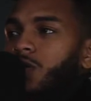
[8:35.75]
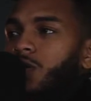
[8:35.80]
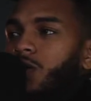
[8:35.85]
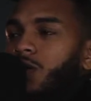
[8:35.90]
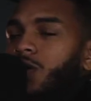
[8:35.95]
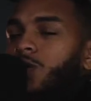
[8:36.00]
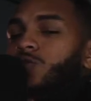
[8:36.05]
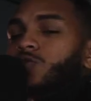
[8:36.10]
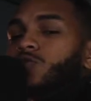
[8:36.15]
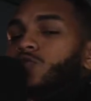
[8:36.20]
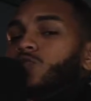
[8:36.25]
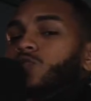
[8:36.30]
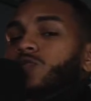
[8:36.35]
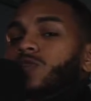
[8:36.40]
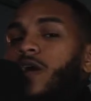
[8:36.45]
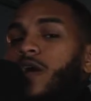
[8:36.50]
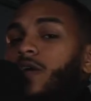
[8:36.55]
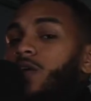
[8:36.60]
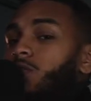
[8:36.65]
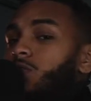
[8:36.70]
issues
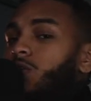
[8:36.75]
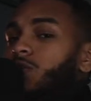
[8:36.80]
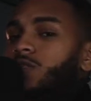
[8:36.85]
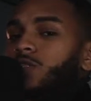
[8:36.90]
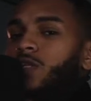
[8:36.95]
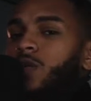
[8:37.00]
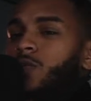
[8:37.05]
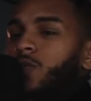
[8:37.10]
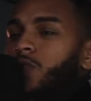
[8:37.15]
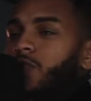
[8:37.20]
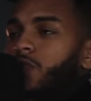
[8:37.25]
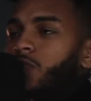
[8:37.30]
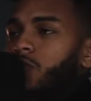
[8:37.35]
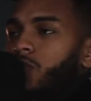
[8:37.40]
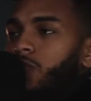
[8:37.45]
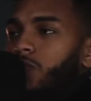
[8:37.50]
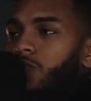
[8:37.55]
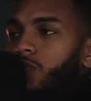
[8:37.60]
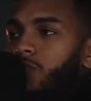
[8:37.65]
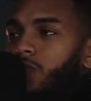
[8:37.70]
that could be stemming
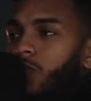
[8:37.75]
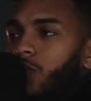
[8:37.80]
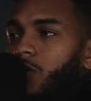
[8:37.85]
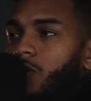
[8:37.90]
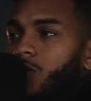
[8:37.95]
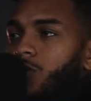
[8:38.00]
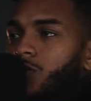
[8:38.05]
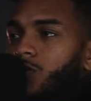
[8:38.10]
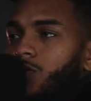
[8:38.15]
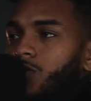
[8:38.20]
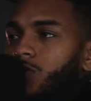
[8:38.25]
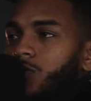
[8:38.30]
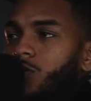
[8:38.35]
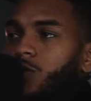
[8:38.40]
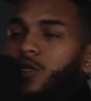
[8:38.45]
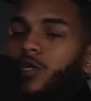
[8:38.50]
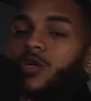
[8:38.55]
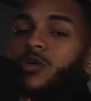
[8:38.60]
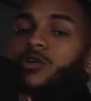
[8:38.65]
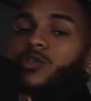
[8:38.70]
from
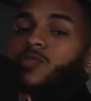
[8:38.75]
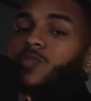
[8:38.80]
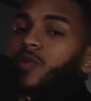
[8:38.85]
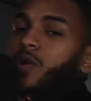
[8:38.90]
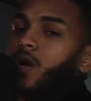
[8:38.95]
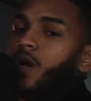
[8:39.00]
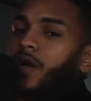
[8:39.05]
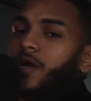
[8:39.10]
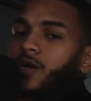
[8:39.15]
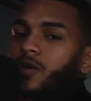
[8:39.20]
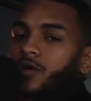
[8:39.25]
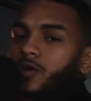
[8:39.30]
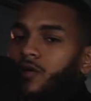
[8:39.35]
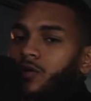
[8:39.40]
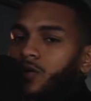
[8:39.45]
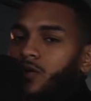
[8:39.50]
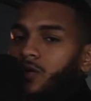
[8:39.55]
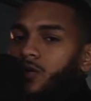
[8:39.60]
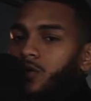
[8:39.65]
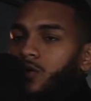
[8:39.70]
years prior,
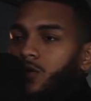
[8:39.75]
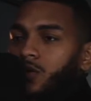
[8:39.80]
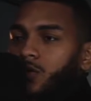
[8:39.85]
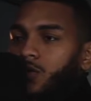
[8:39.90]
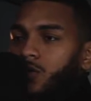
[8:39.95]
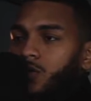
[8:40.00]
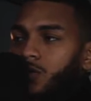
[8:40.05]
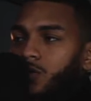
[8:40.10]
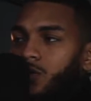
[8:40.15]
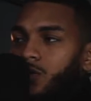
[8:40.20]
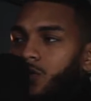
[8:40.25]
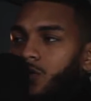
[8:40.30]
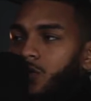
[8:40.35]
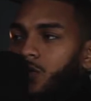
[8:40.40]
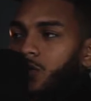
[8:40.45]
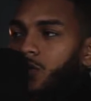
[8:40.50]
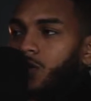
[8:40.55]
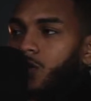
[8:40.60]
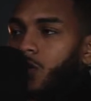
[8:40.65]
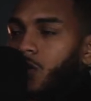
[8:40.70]

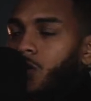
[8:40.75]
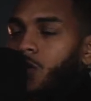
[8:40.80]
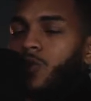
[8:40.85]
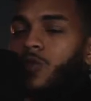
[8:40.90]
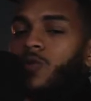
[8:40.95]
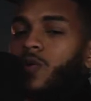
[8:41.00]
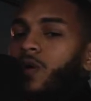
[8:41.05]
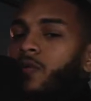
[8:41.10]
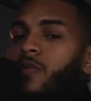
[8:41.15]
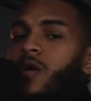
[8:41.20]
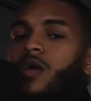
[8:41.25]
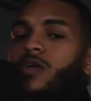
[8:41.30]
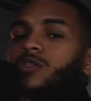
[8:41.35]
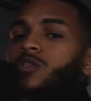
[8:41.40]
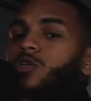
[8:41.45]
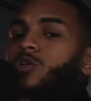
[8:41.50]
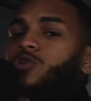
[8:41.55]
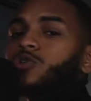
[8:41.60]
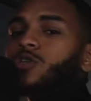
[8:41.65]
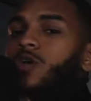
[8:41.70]
all the way back
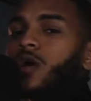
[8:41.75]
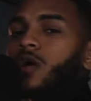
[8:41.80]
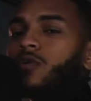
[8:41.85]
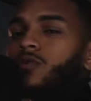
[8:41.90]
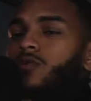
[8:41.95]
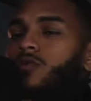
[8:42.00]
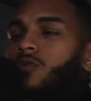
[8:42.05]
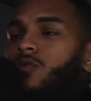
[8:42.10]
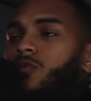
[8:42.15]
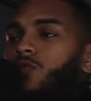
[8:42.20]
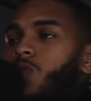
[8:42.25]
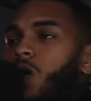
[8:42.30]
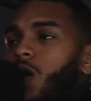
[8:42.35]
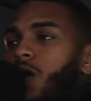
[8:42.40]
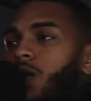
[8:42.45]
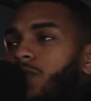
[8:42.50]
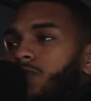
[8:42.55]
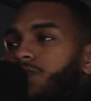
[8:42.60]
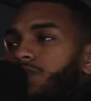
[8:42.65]
to your childhood, right?